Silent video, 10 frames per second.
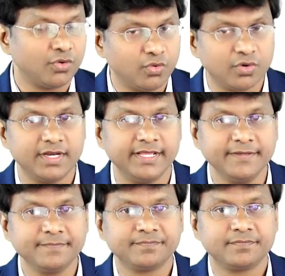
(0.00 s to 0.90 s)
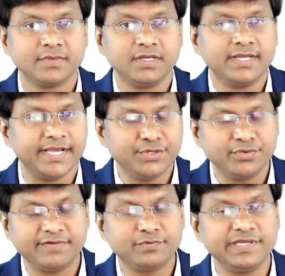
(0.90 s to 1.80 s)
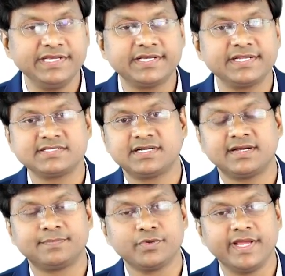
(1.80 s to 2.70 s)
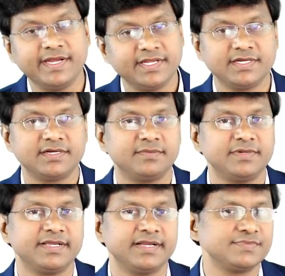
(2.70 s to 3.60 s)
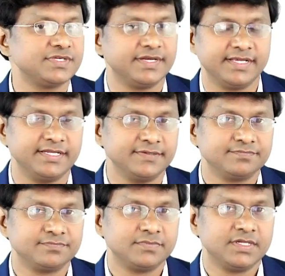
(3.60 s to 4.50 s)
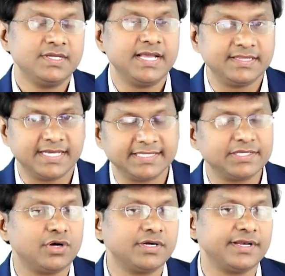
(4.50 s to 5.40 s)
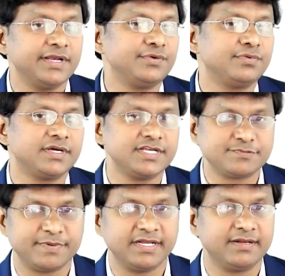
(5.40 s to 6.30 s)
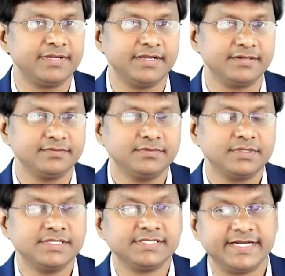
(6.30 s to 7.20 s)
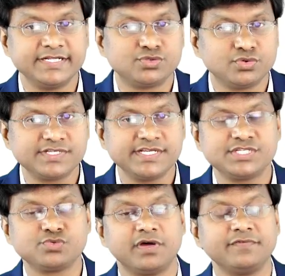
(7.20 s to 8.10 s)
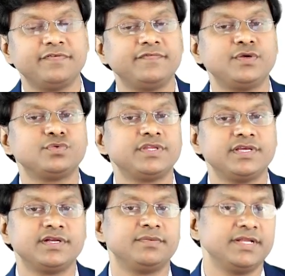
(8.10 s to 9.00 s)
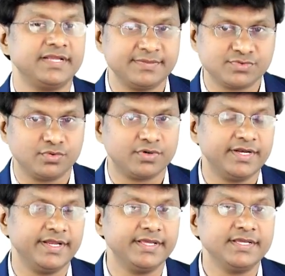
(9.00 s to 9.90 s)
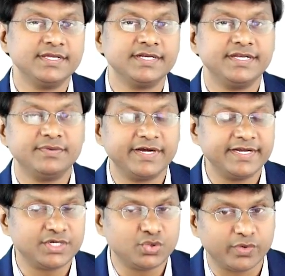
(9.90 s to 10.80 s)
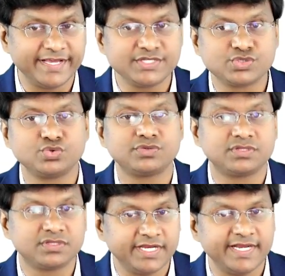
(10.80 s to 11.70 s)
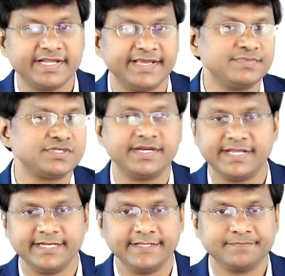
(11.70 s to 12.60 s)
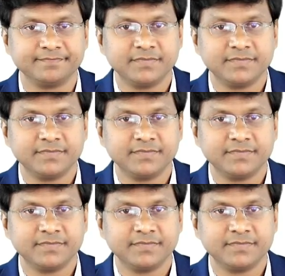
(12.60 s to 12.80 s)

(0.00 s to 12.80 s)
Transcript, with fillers: orally and you have to increase that up to 1800 milligrams daily. And the other alternative drug is pregabalin that is dosage is 150 to 300 milligrams orally divided twice to three times daily.